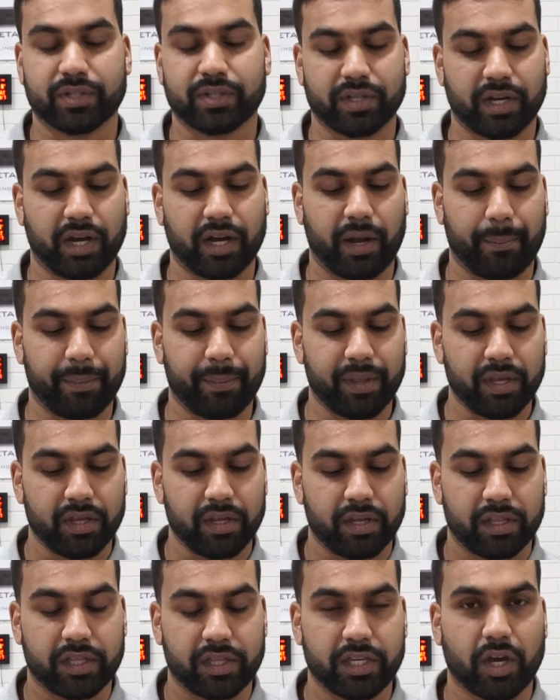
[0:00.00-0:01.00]

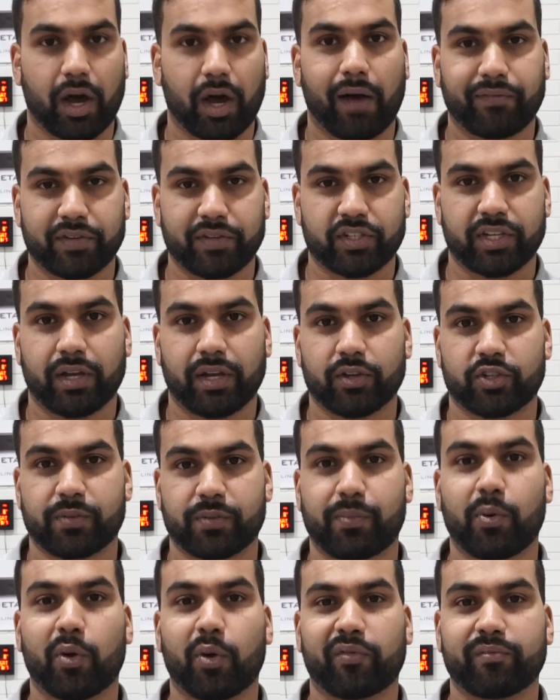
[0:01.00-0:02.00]
The after sales
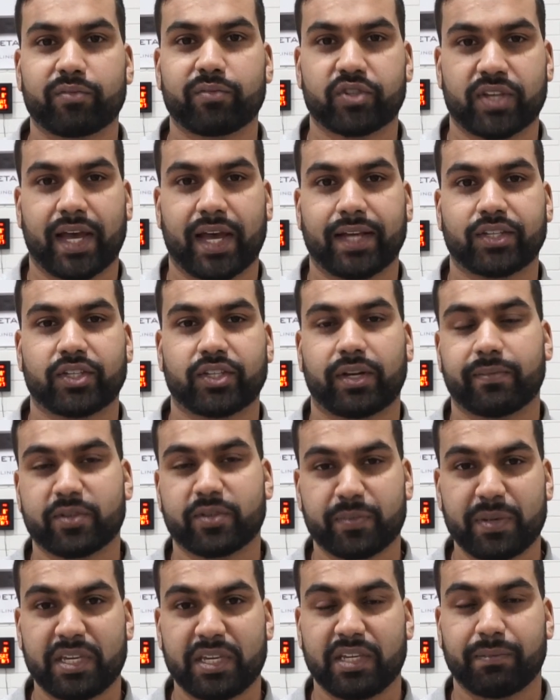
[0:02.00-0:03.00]
support from ZAS, and I'm
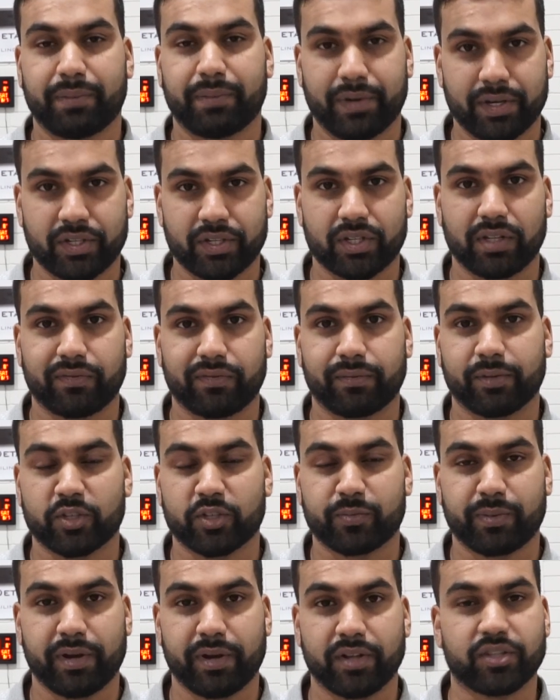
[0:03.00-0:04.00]
speaking personally from
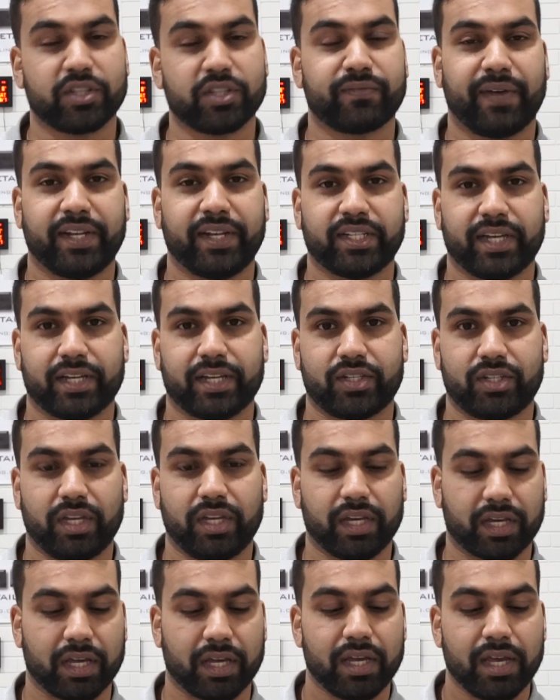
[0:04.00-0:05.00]
experience, is
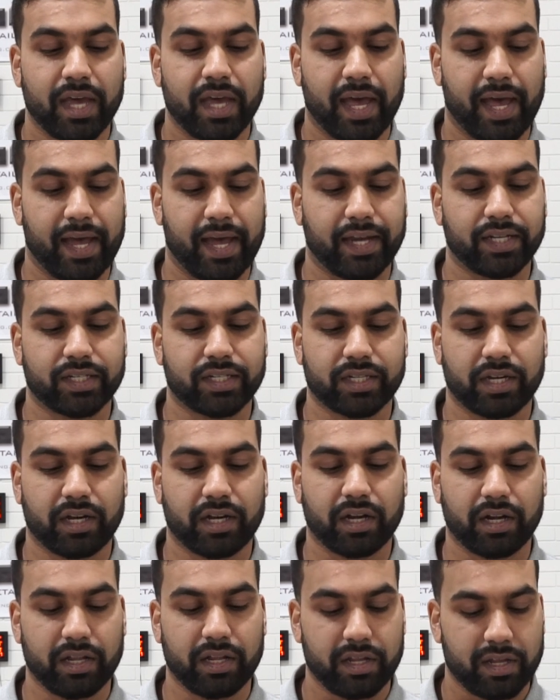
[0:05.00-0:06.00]
fantastic, and
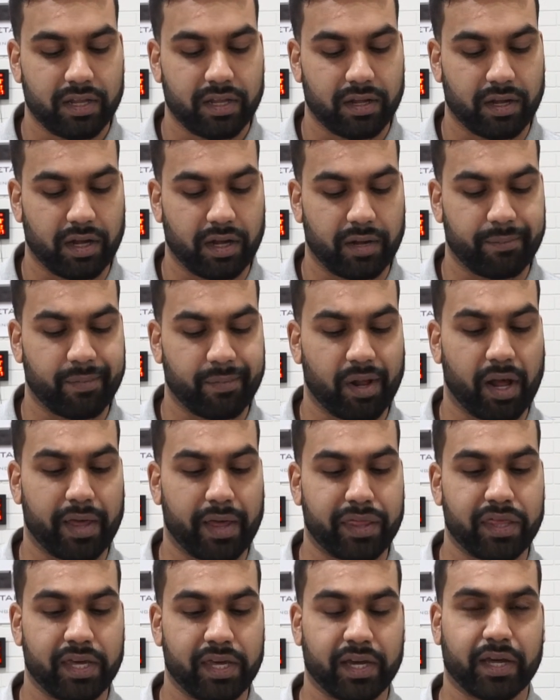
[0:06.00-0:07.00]
I
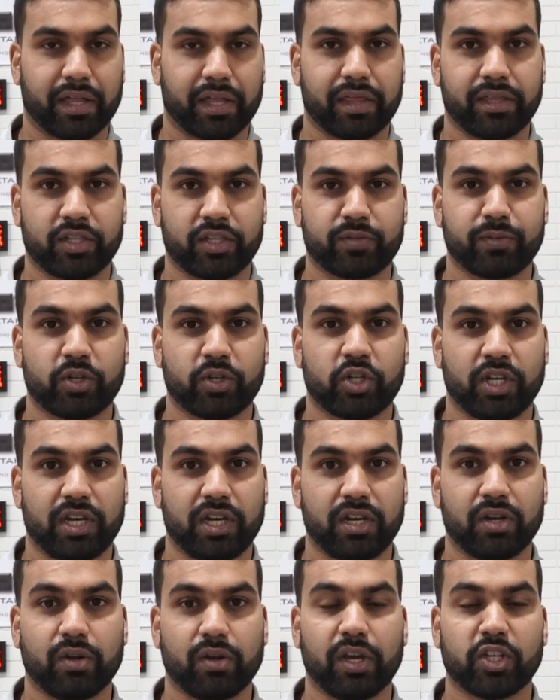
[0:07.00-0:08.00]
think this
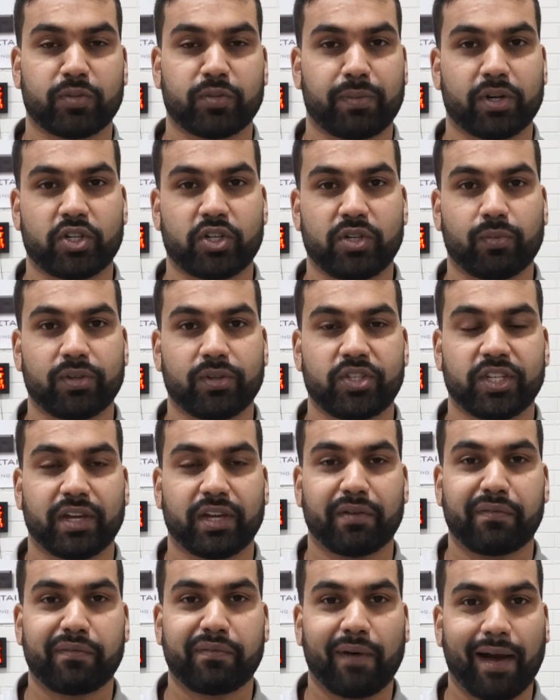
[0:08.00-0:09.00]
machine, especially once you get
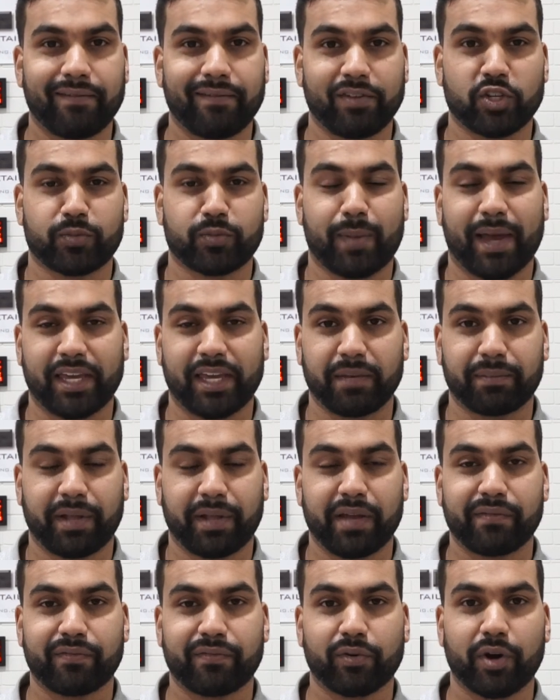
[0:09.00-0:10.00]
a 5-inch backing
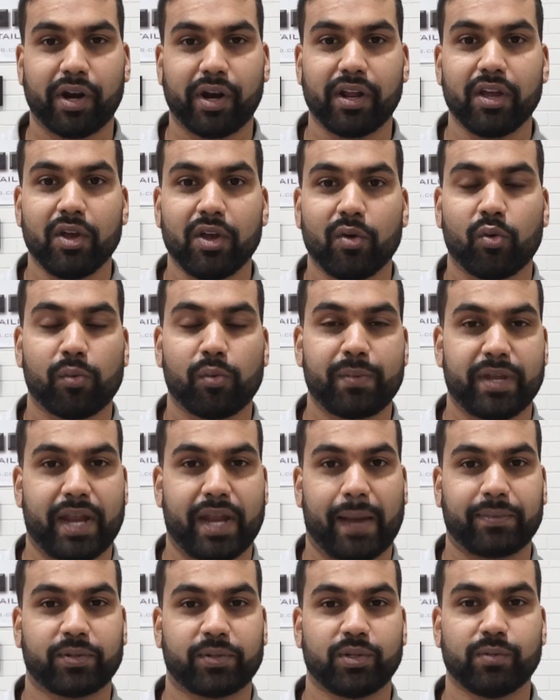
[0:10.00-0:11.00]
plate for it, will be an
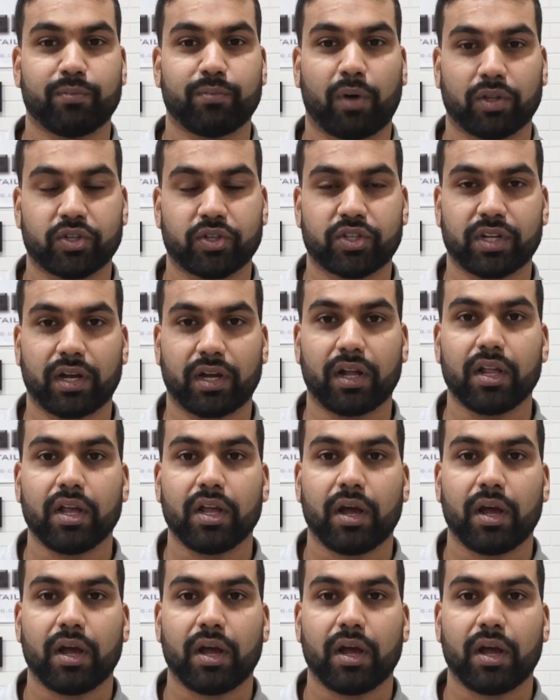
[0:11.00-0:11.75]
absolute monster.